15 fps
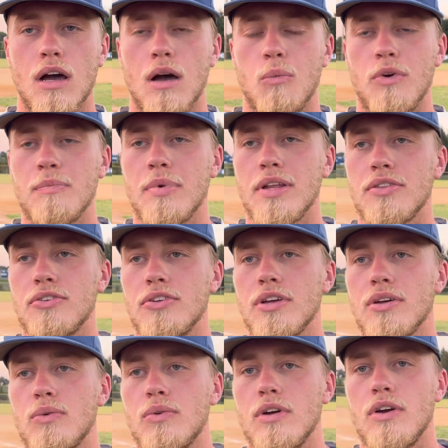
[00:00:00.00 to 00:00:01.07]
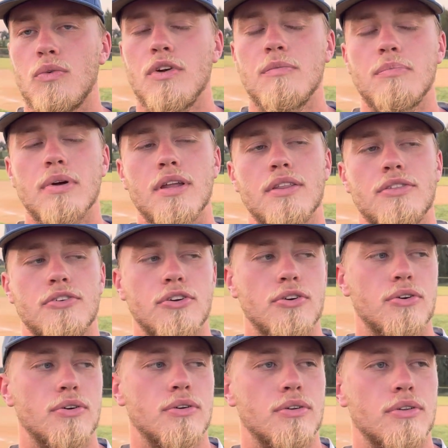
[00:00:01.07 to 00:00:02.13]
We've been through
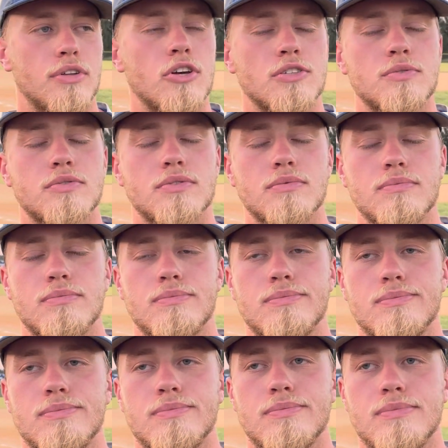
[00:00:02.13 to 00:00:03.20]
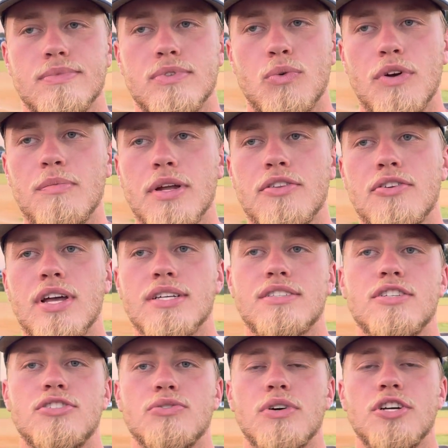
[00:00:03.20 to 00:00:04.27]
that
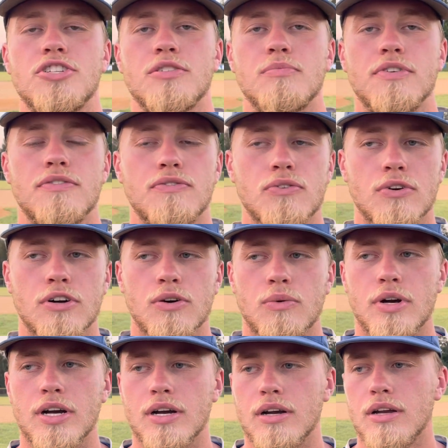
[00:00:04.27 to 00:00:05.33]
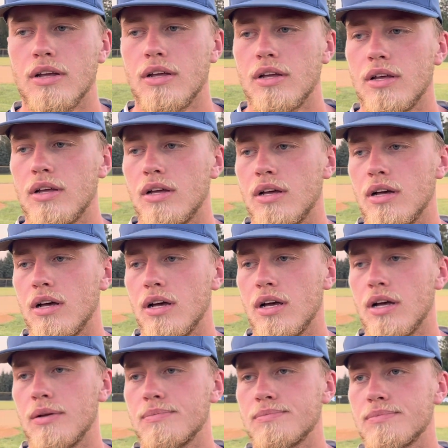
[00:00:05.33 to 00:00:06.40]
situation before where,
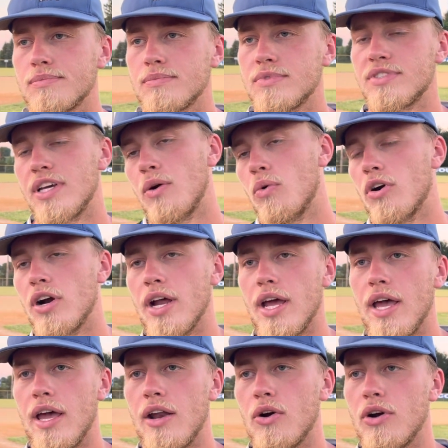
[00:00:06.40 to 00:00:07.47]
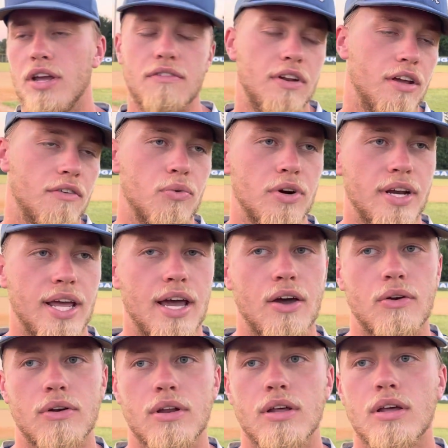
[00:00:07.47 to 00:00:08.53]
say we're ahead or even if we're
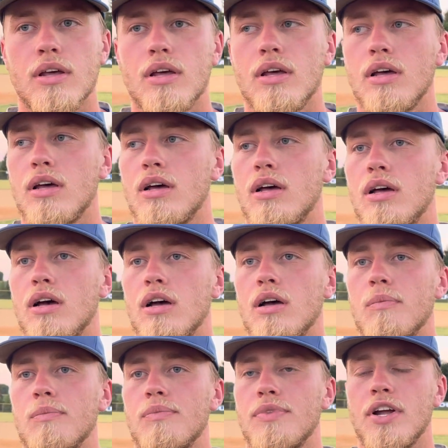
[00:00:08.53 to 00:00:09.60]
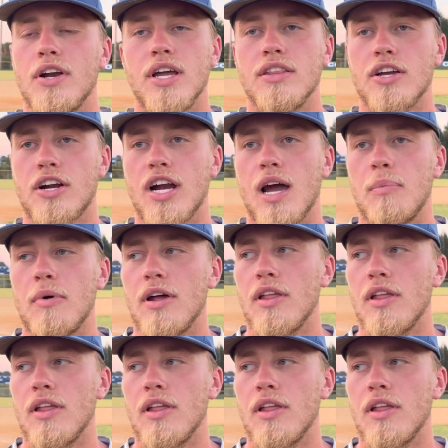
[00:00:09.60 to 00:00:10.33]
down, they're hitting the crap out